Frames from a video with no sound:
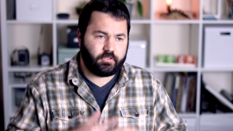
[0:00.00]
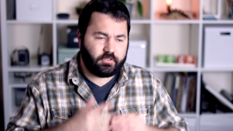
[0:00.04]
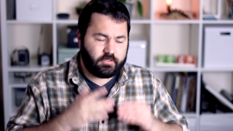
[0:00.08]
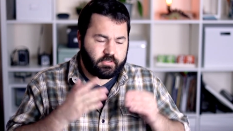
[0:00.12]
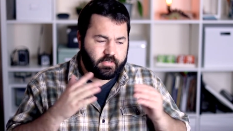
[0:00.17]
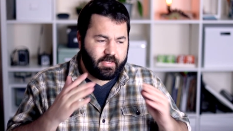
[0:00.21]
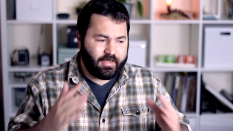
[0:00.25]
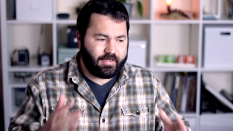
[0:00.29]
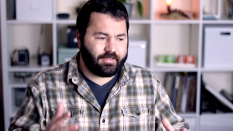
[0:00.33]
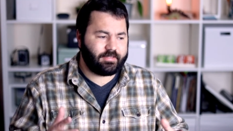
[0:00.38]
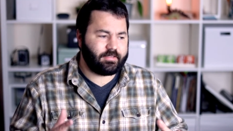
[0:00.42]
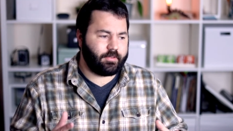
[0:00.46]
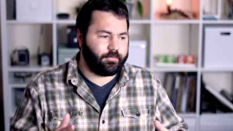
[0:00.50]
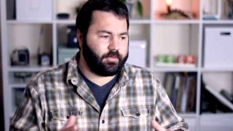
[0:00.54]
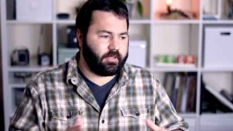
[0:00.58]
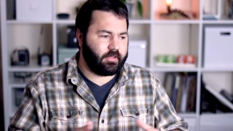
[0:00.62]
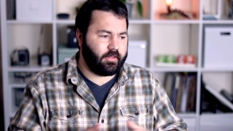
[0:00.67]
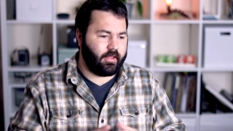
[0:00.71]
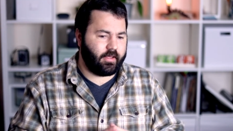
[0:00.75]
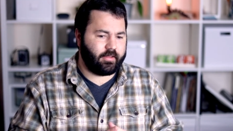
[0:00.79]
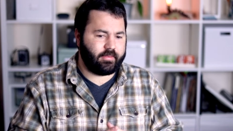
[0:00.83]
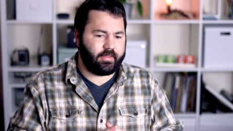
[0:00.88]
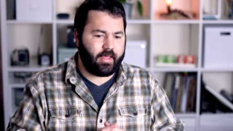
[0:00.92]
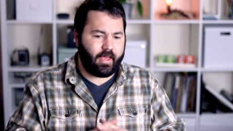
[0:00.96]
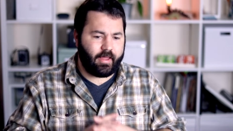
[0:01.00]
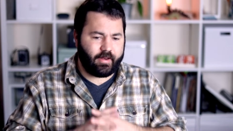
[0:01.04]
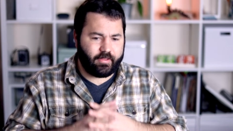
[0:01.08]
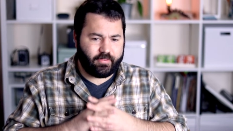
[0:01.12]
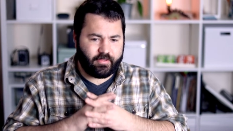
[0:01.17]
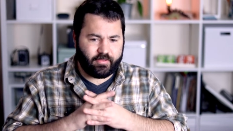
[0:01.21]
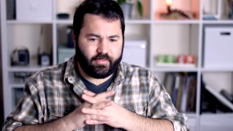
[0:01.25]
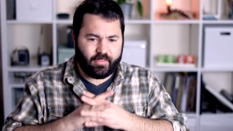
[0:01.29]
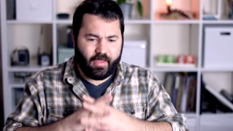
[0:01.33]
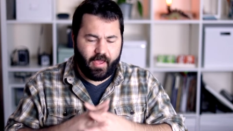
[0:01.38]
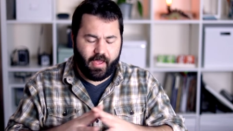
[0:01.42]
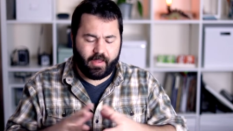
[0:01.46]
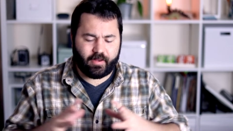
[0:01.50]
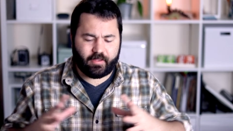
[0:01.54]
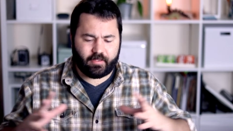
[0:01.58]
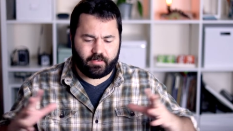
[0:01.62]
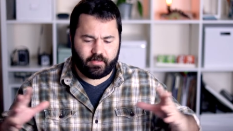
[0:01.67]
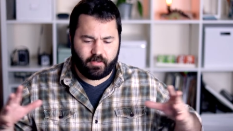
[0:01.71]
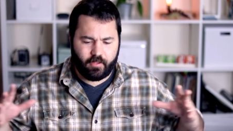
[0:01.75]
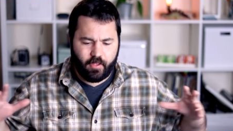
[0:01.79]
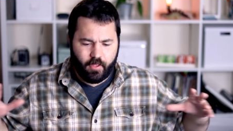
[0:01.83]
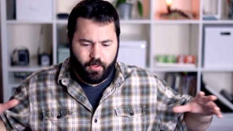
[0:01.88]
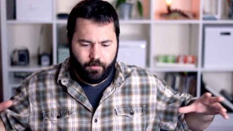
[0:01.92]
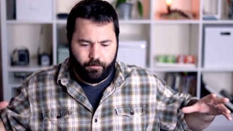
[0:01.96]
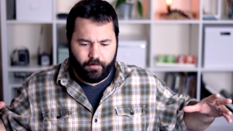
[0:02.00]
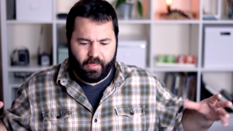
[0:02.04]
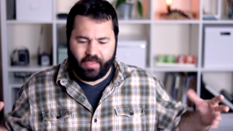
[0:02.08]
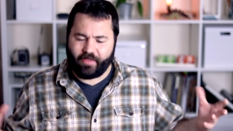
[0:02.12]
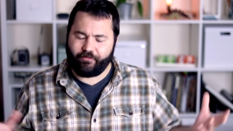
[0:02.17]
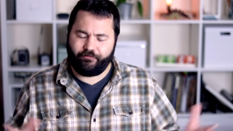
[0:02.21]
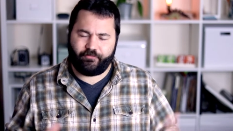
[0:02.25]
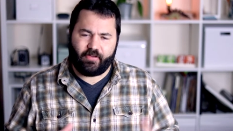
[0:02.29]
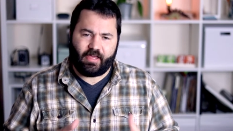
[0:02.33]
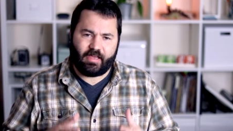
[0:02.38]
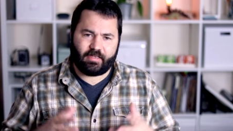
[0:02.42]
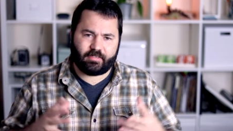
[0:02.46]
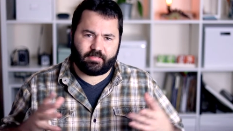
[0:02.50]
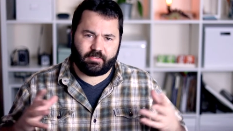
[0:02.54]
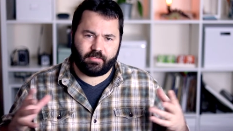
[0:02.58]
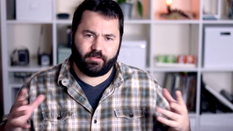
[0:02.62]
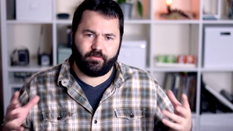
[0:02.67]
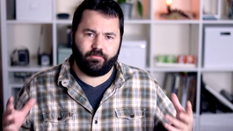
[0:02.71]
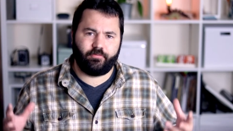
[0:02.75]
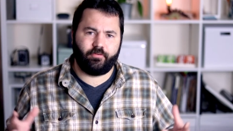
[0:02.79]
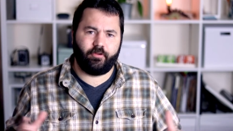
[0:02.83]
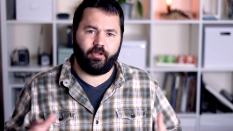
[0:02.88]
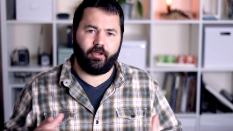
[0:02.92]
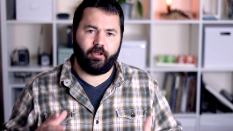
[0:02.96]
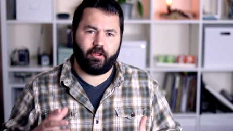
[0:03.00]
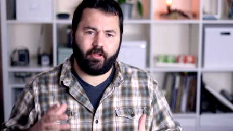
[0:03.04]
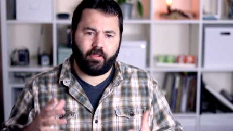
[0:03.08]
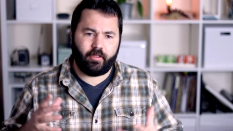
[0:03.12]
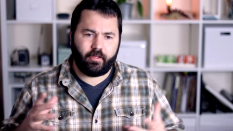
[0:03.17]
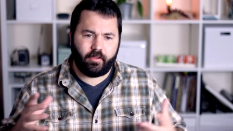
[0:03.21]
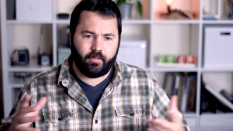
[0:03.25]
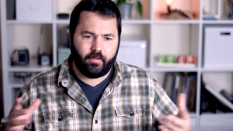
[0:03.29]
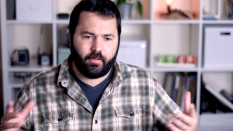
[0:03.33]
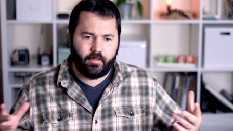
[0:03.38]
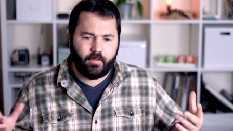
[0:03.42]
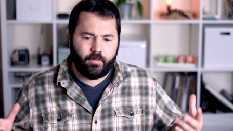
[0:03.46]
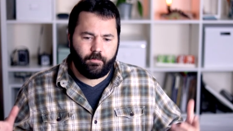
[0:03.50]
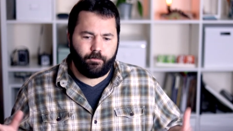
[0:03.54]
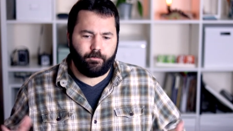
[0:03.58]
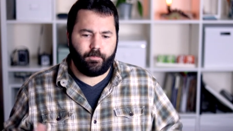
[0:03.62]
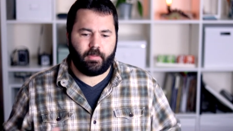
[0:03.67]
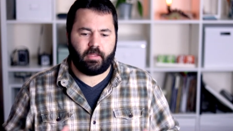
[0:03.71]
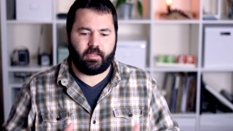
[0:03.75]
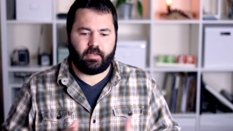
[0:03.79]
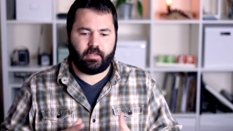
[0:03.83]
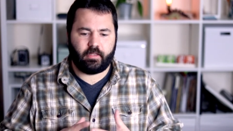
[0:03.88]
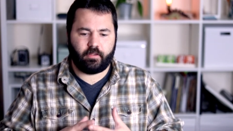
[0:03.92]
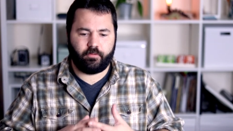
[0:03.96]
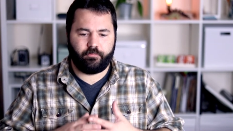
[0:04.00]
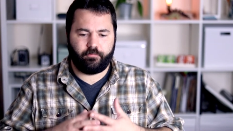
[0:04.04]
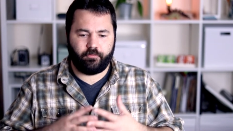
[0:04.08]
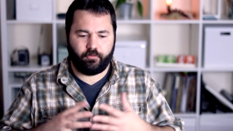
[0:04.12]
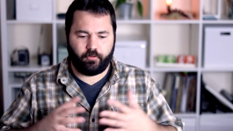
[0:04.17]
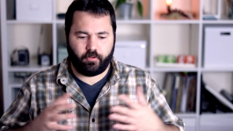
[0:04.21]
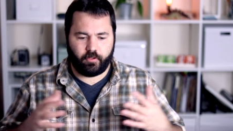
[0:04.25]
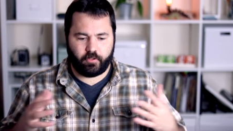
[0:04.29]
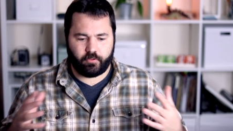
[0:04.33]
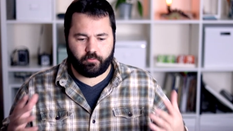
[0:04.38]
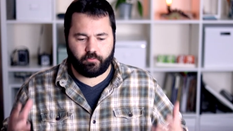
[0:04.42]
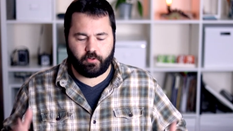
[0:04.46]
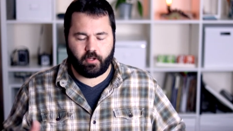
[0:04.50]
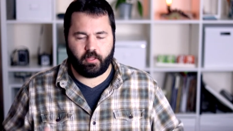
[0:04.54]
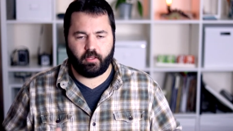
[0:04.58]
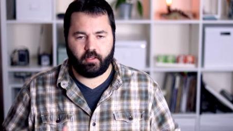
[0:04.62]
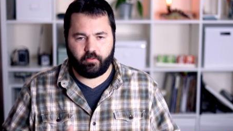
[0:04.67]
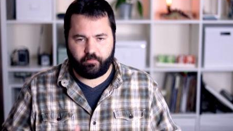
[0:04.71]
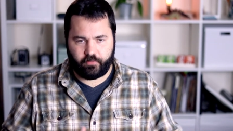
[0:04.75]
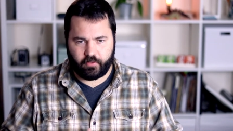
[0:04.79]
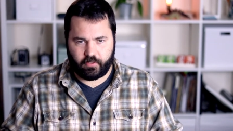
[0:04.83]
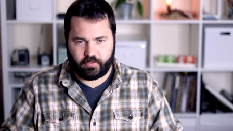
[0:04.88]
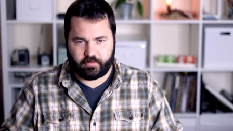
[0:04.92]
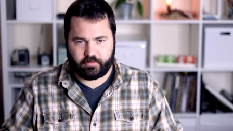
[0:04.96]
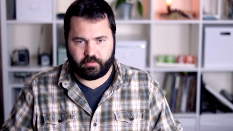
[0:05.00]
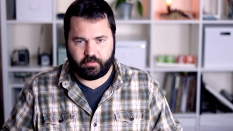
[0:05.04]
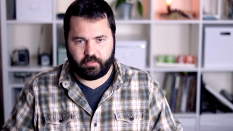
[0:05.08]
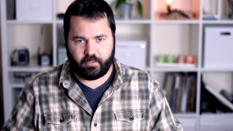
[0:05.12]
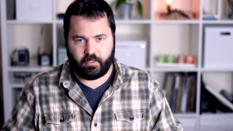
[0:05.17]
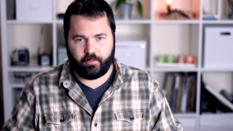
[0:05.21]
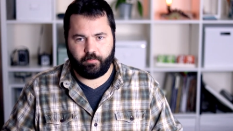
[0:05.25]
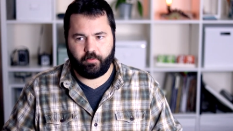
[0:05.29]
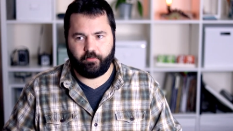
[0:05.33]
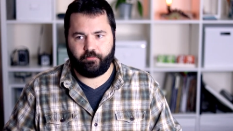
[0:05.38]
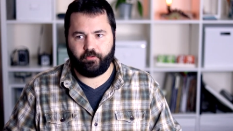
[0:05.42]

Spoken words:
Take something like that, and then that can make fasting very meaningful and relevant to them.